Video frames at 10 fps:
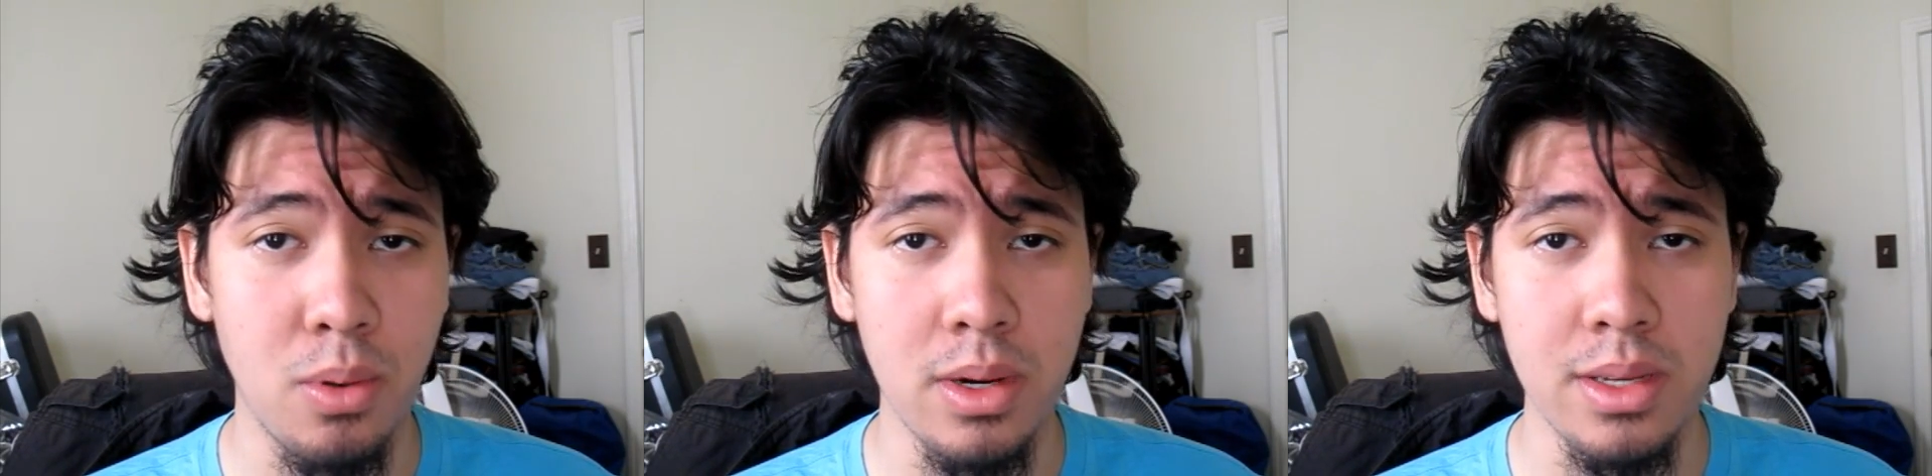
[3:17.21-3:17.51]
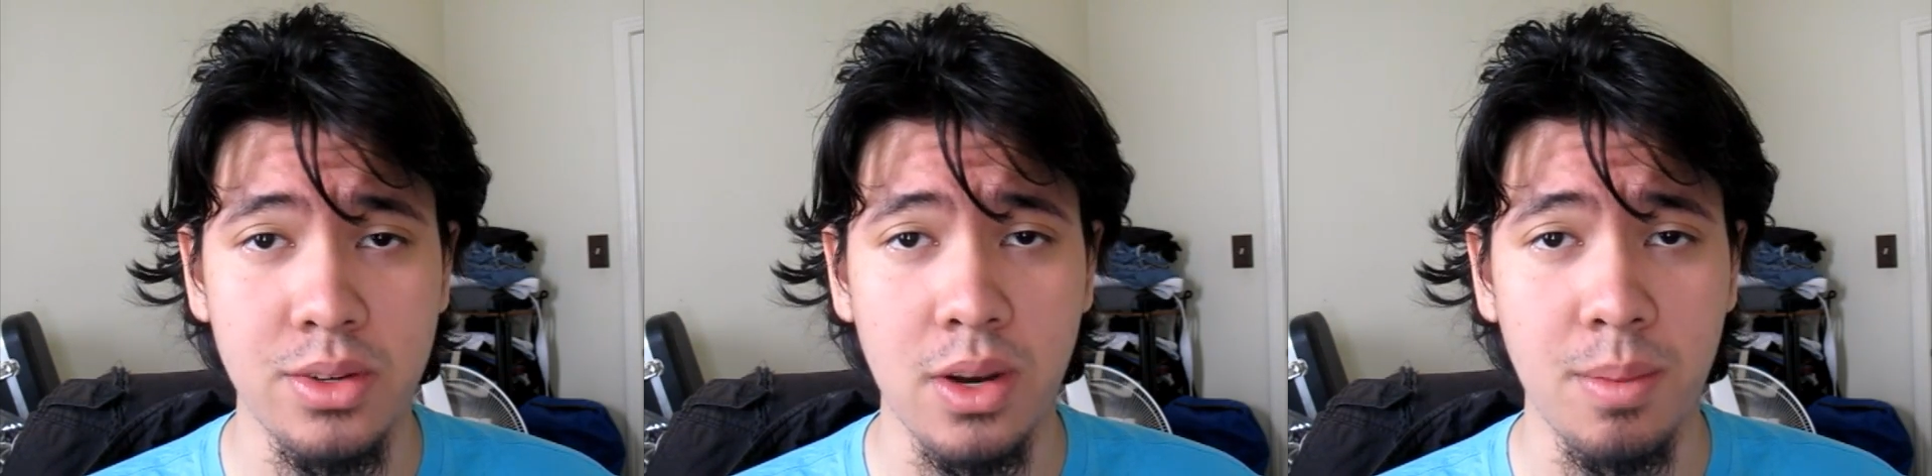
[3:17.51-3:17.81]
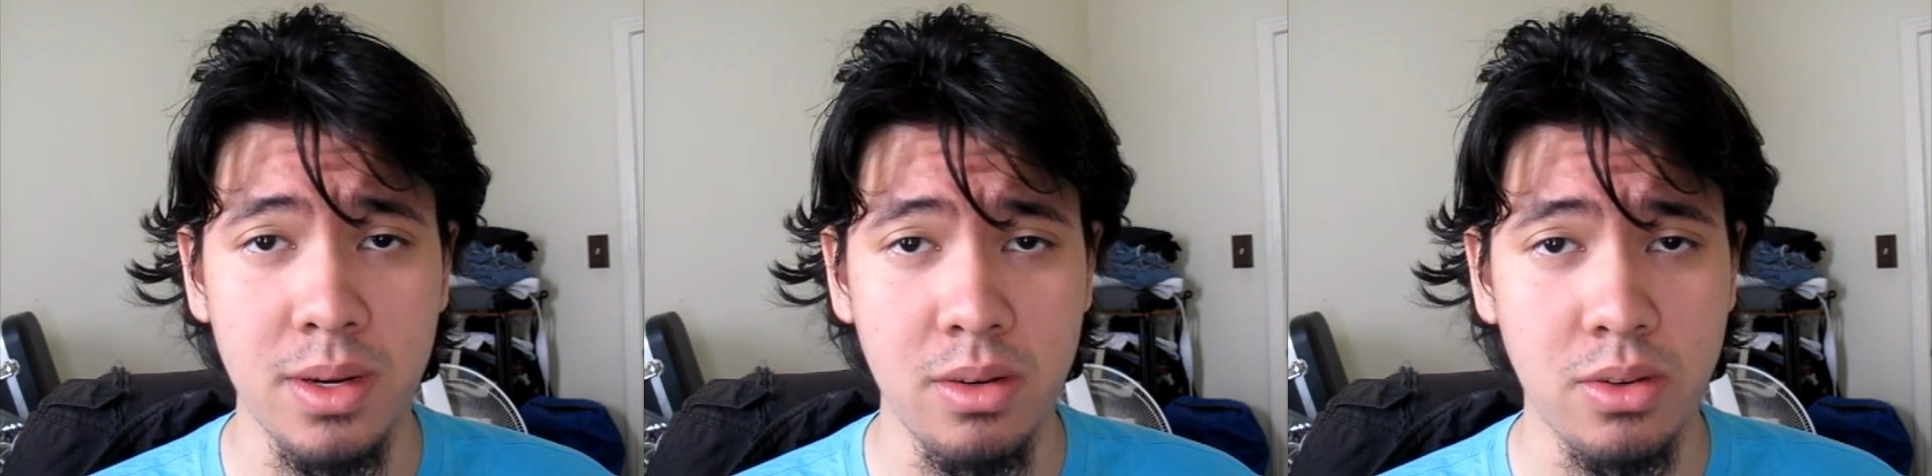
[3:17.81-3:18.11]
boys
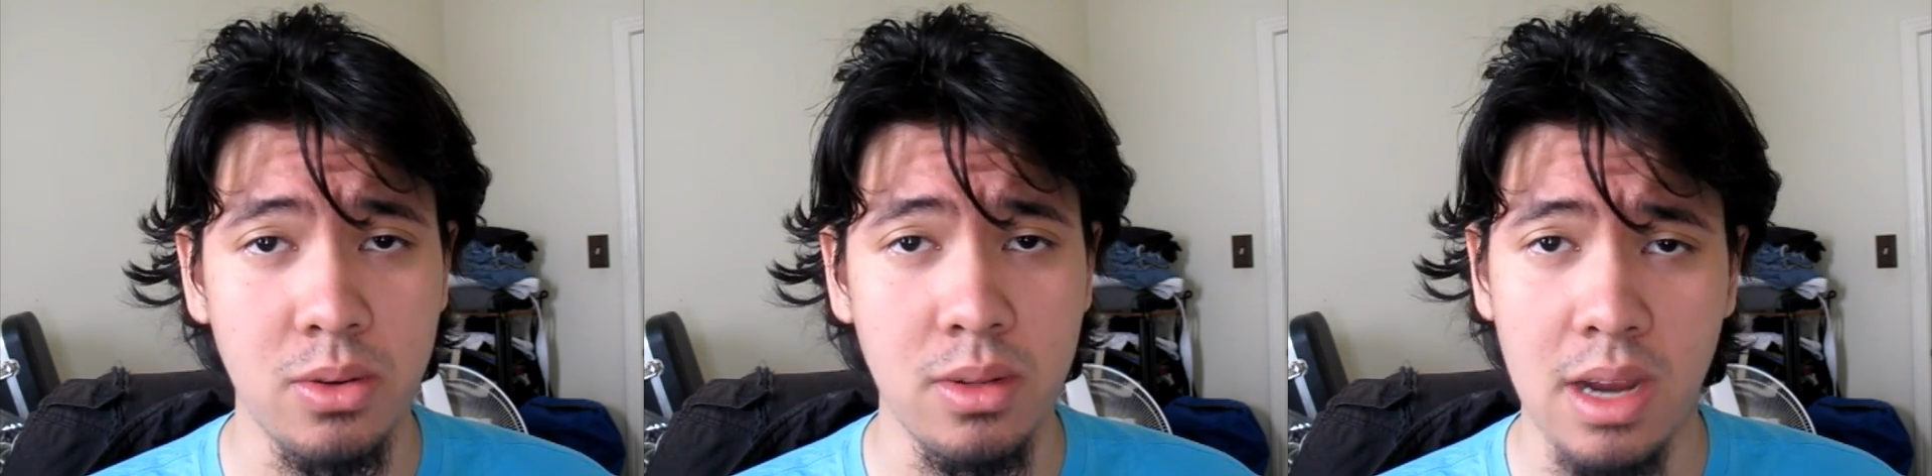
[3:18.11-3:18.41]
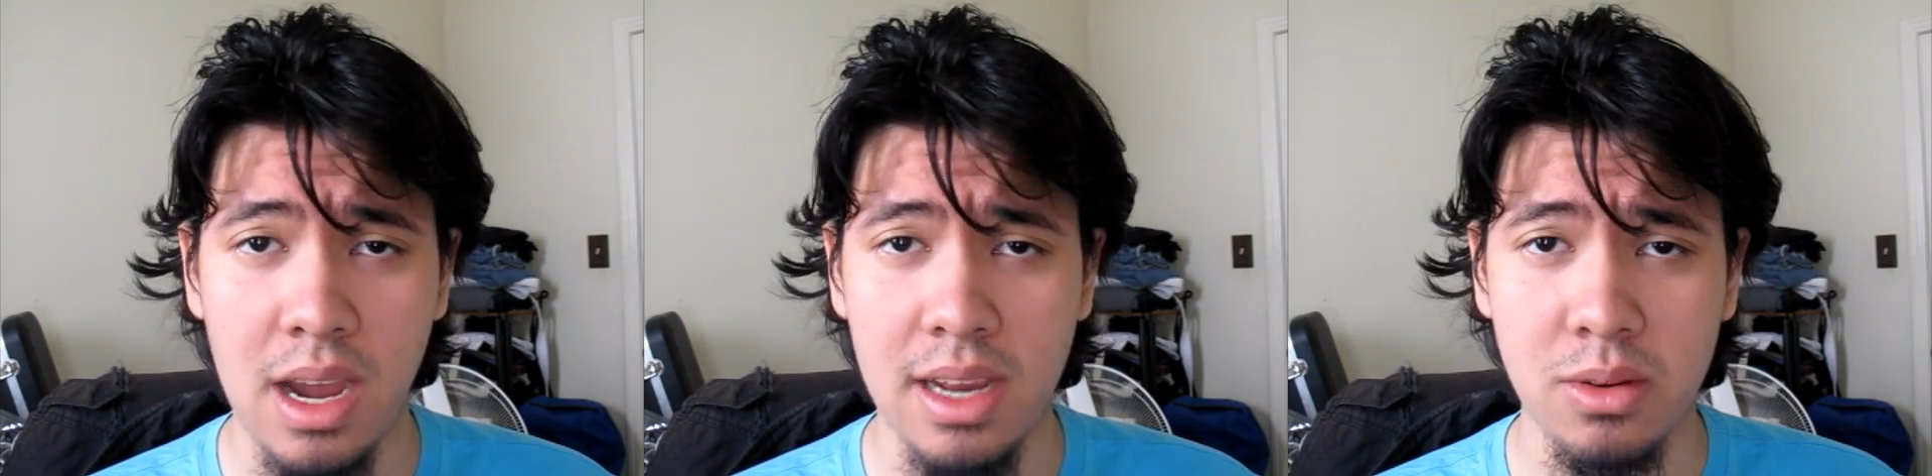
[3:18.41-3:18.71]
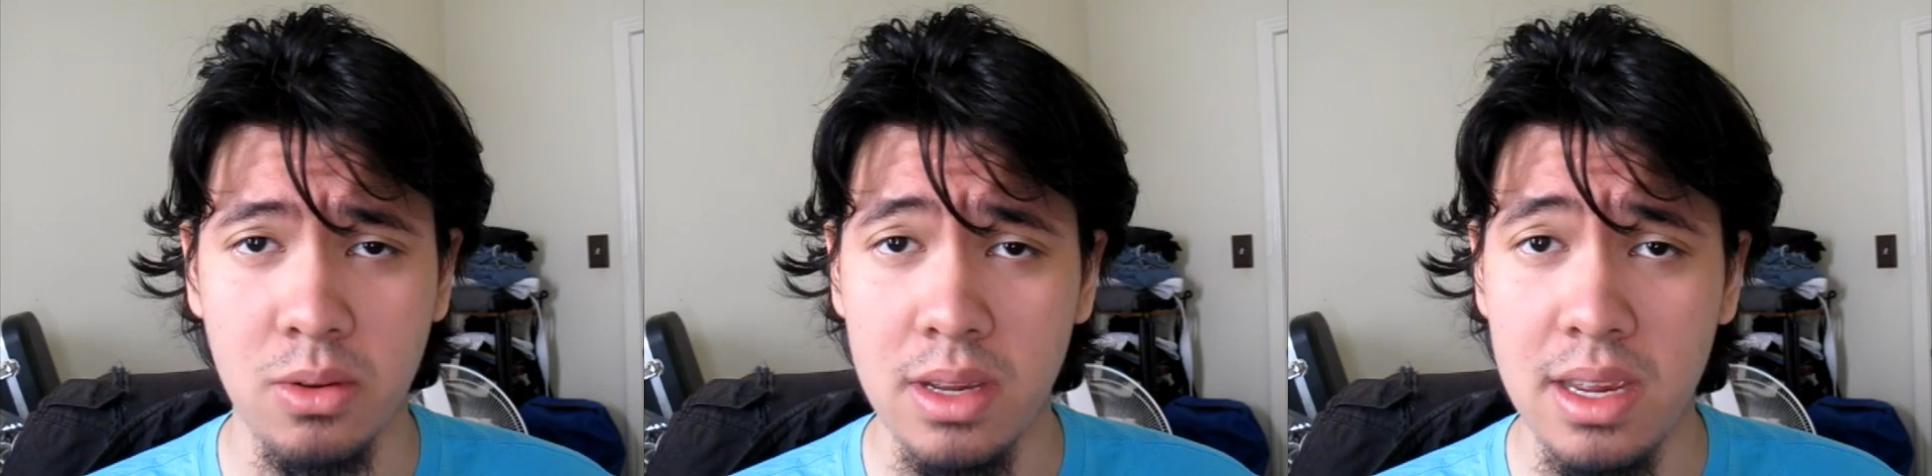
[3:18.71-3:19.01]
during middle school and high school